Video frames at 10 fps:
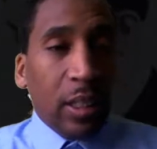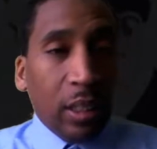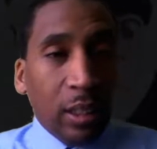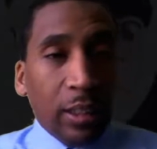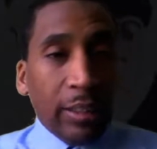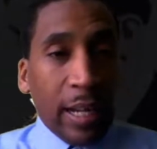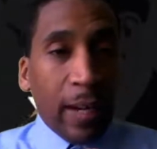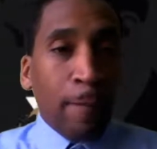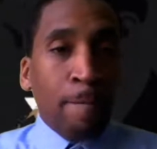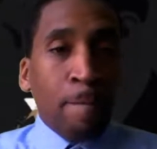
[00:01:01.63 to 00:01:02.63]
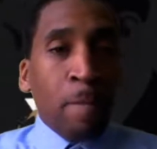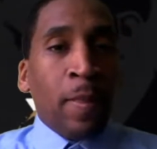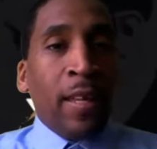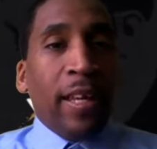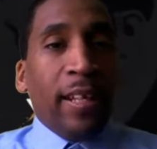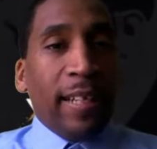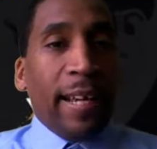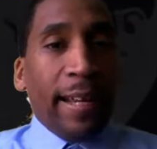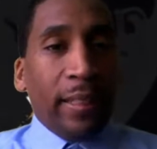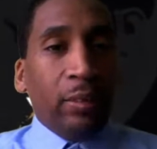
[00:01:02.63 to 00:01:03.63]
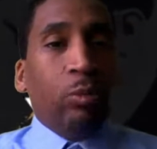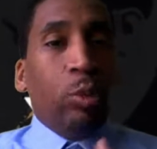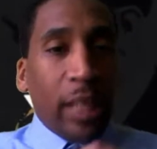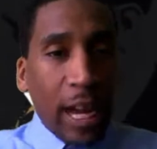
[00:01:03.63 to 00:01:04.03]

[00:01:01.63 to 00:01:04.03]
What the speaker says: now that we